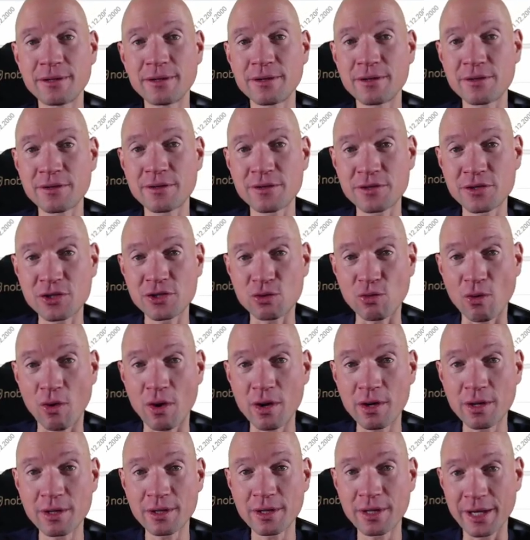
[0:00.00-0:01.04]

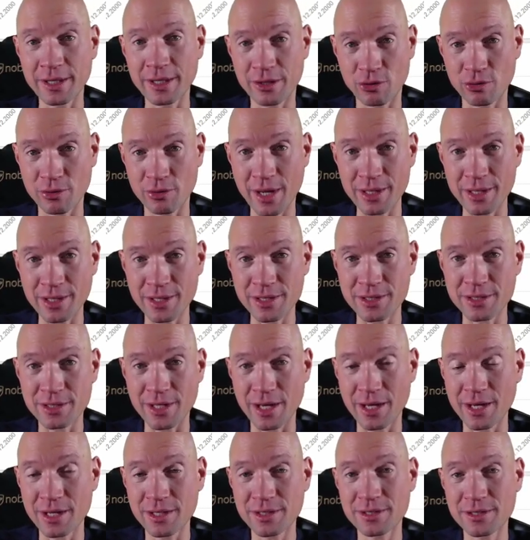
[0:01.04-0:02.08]
strong in the United
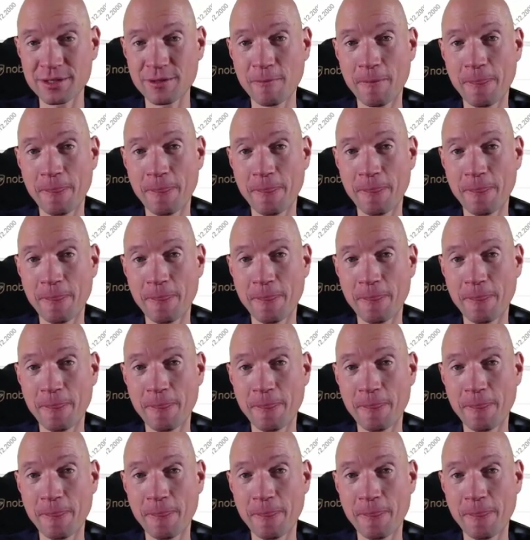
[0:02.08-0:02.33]
States,